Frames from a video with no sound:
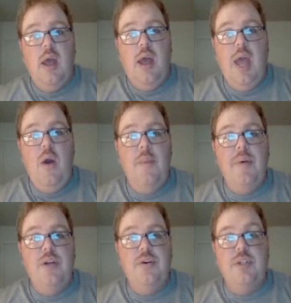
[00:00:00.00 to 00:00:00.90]
A-1
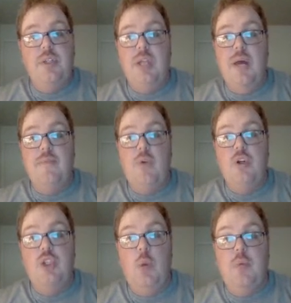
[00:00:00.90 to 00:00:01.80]
Pictures has done
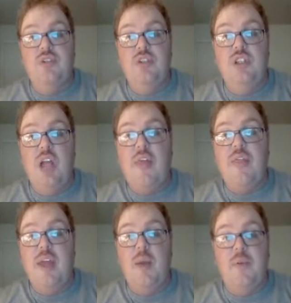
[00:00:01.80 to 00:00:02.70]
virtually almost
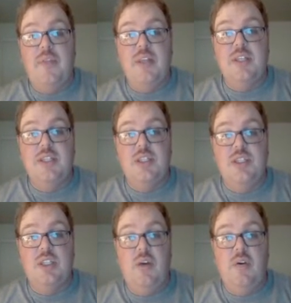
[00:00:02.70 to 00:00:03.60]
nothing with this
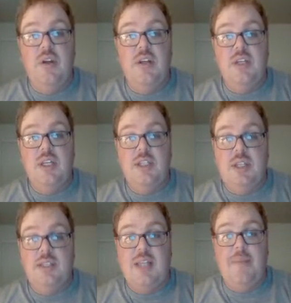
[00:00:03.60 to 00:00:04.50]
series
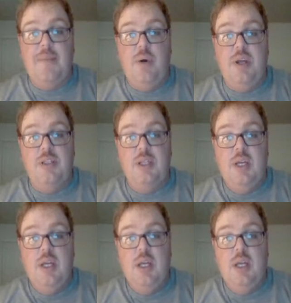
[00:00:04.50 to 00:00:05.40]
since that point.
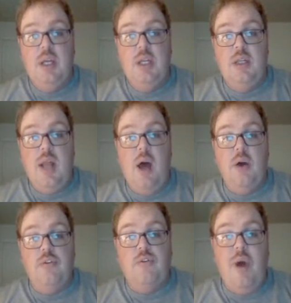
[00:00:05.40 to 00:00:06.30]

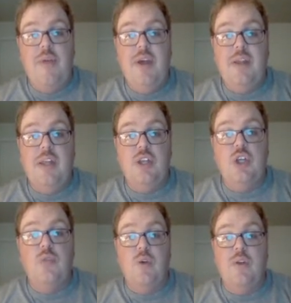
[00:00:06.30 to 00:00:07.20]
Now, do I think they
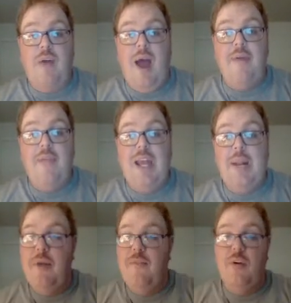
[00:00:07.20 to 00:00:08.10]
should revive the
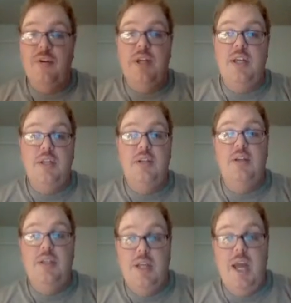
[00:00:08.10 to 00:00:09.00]
anime for a season?
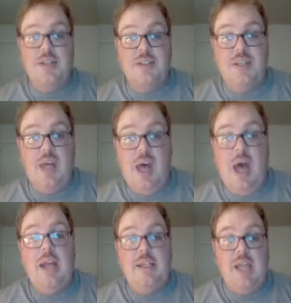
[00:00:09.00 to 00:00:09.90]
Yes,
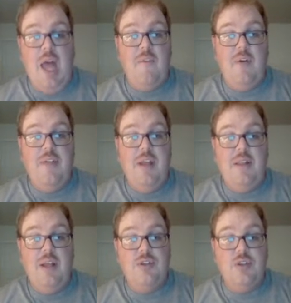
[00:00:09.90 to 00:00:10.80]
I definitely think
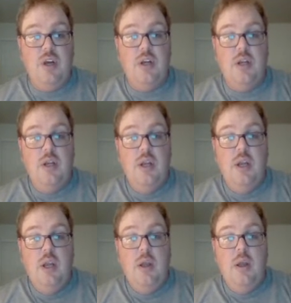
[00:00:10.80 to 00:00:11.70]
they should.
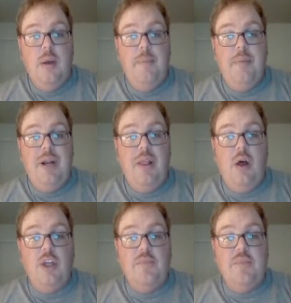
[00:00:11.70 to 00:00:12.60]
But it
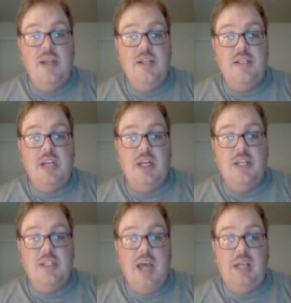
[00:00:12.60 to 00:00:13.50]
all depends on
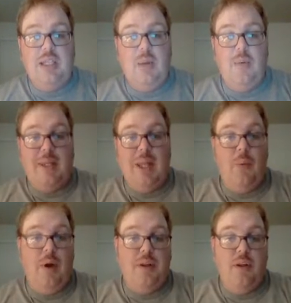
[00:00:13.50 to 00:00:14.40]
exactly what they
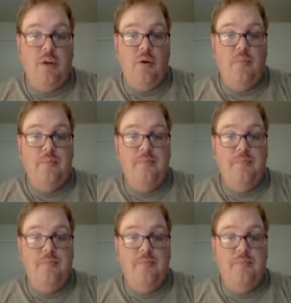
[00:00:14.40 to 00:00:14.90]
want to do.